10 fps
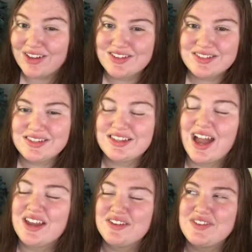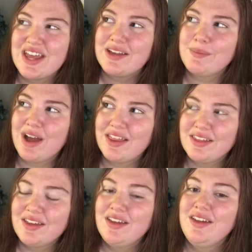Just kind of take a breath,
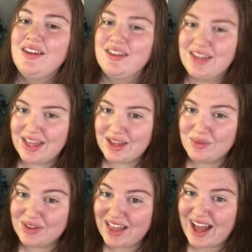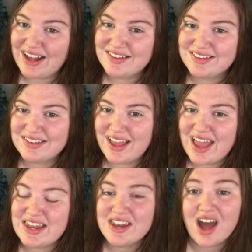relax,
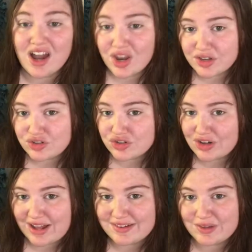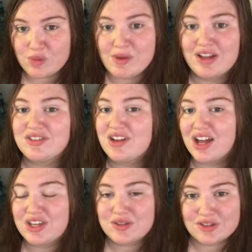and not stress so much,
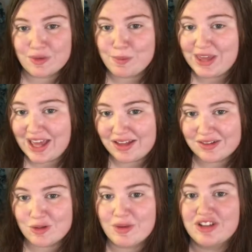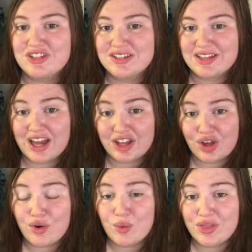not use OPK so much, just kind of
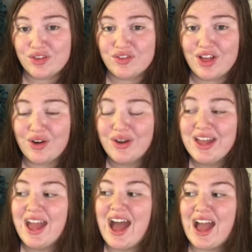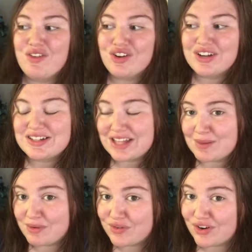go with the flow. I've heard it said
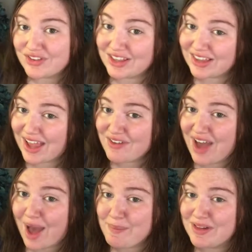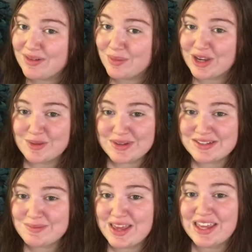before that life happens while you're
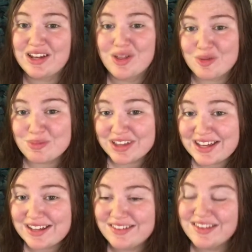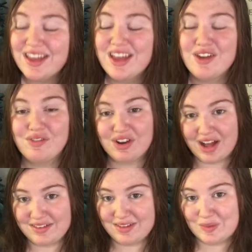busy making other plans. For
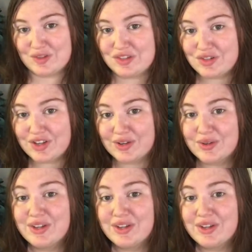us, it was true.